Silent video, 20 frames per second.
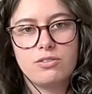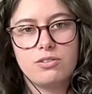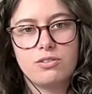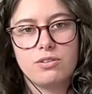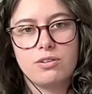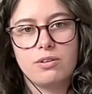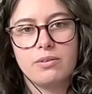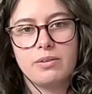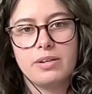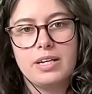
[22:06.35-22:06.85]

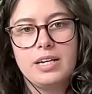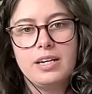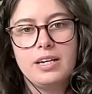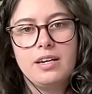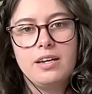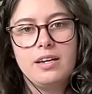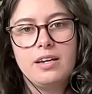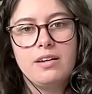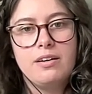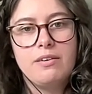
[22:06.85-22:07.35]
So,
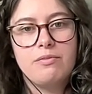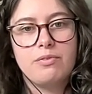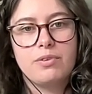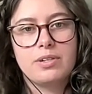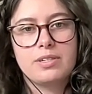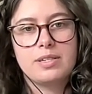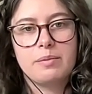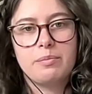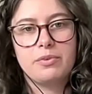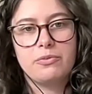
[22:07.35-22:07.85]
for
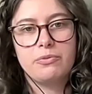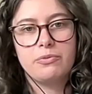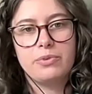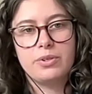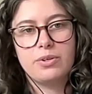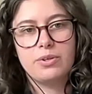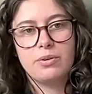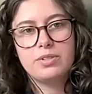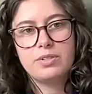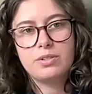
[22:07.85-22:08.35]
example, if we
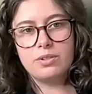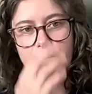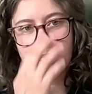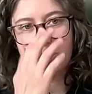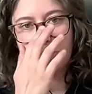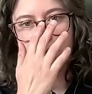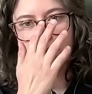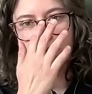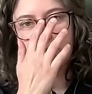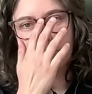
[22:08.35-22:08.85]
go into the
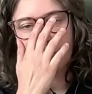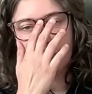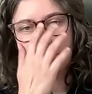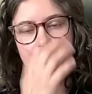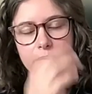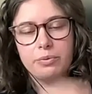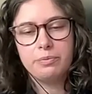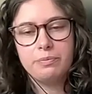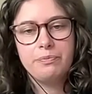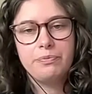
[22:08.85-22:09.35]
world
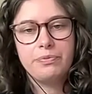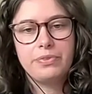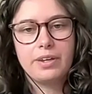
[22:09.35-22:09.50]
view,